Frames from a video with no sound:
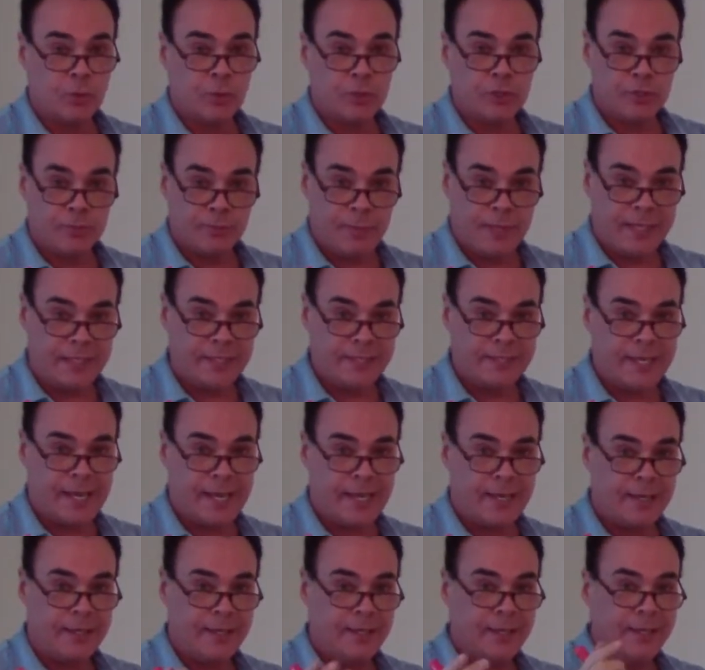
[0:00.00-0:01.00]
which means
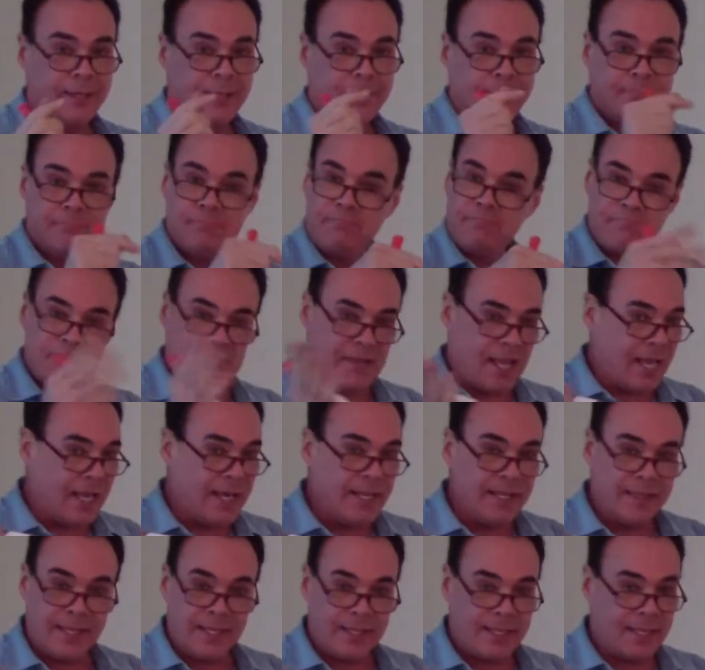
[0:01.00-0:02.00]
that
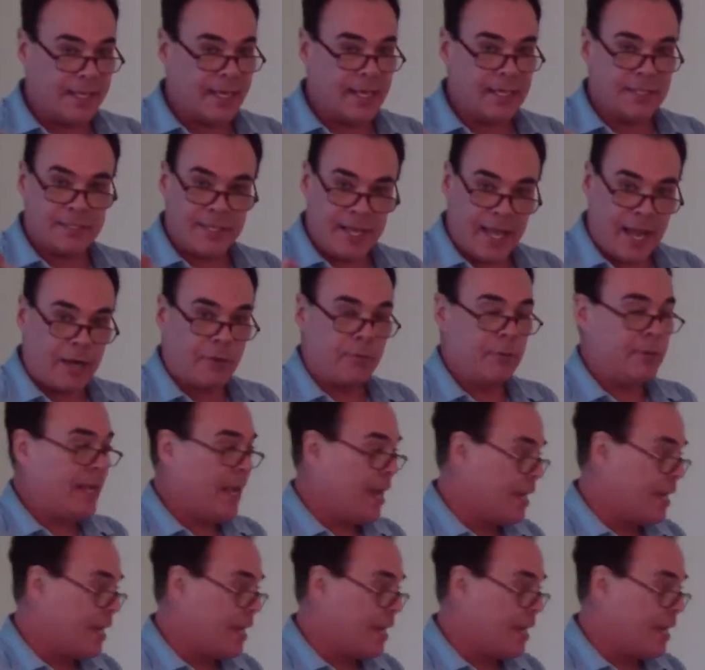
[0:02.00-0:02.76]
anything that gets to equity